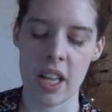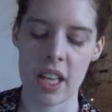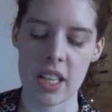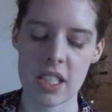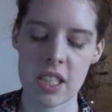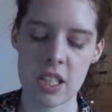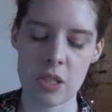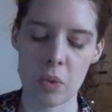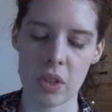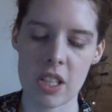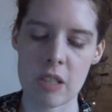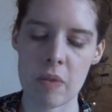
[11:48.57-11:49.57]
is this
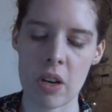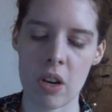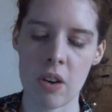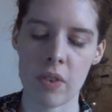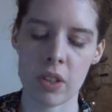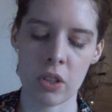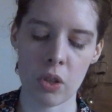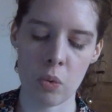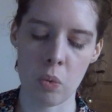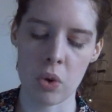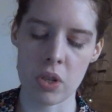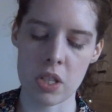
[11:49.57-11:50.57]
one that's made out of a little
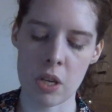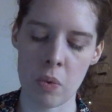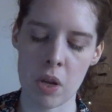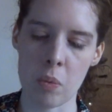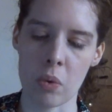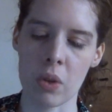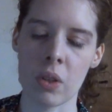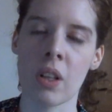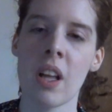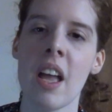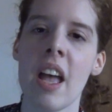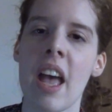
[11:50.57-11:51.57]
worsted weight wool,
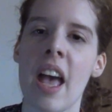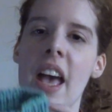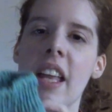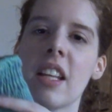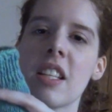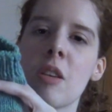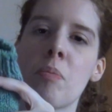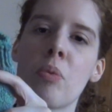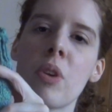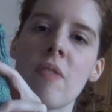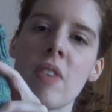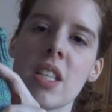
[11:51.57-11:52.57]
and it's a
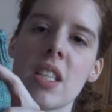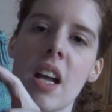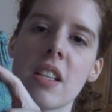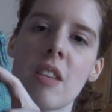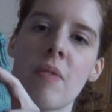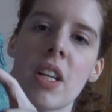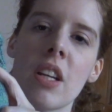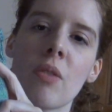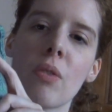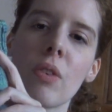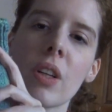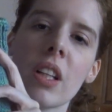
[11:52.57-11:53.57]
preemie size. I made it
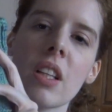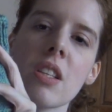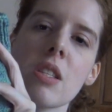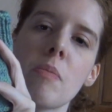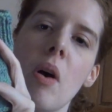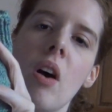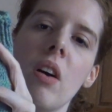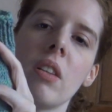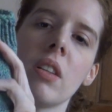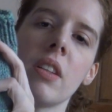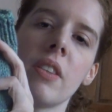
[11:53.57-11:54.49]
really small,